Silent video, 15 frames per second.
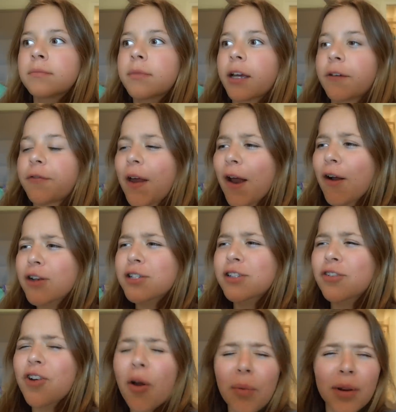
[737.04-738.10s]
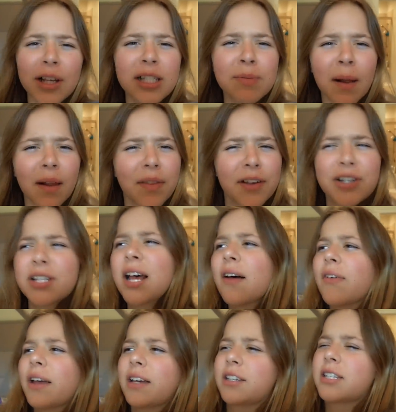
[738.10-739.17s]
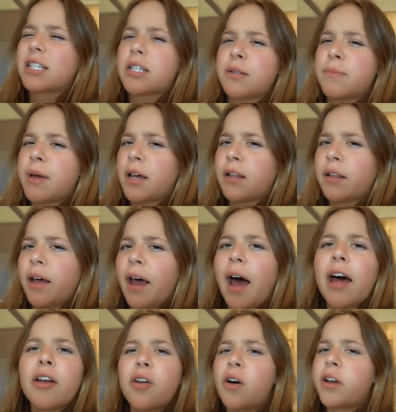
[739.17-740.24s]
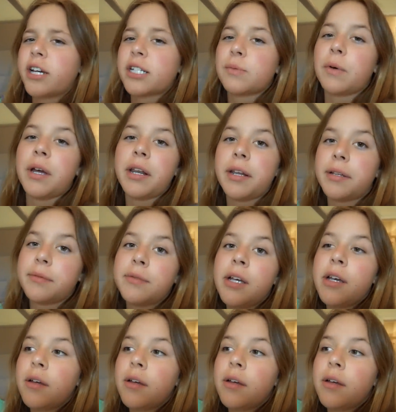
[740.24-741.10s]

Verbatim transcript: Like ferrets, they're not really smelling, they just have like a smell. I don't know how to explain it.